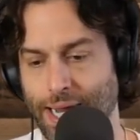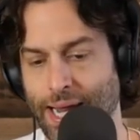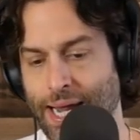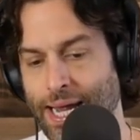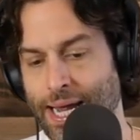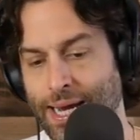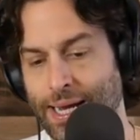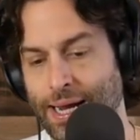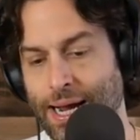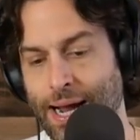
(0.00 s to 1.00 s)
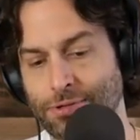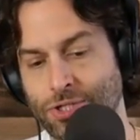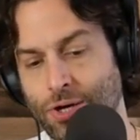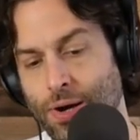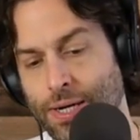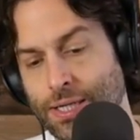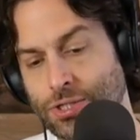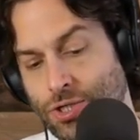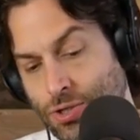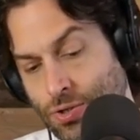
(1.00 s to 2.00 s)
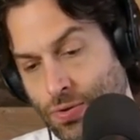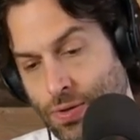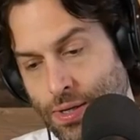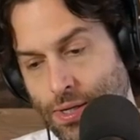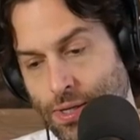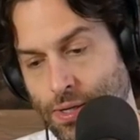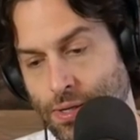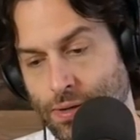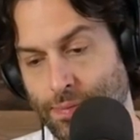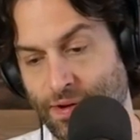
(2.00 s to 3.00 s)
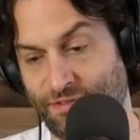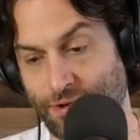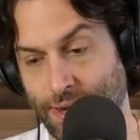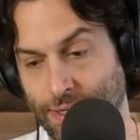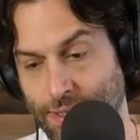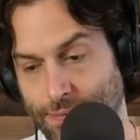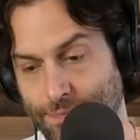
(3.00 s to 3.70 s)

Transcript: And I was talking to my friend,